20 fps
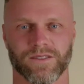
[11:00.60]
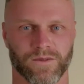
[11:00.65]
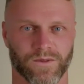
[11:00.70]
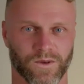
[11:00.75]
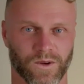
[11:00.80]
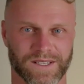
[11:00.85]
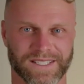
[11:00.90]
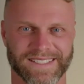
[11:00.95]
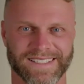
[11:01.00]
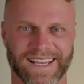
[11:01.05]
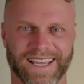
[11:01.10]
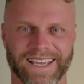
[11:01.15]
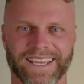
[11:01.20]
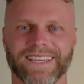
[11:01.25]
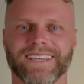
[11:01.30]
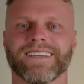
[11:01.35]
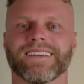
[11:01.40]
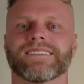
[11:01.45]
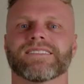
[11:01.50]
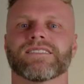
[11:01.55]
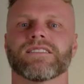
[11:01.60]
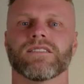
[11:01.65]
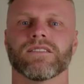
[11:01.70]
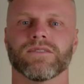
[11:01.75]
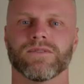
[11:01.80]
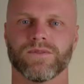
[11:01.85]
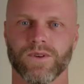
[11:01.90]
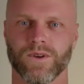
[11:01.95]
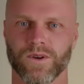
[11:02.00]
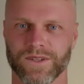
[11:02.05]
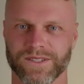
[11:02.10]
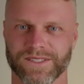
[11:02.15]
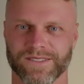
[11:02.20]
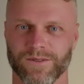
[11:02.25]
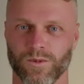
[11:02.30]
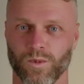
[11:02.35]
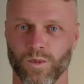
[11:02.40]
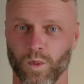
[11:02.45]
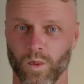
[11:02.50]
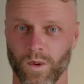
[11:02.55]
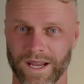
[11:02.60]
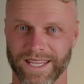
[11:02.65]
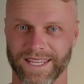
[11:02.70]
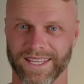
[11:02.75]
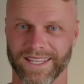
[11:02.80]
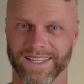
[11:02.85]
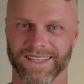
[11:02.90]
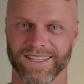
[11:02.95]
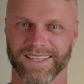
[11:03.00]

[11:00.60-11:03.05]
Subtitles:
the first day to the first week,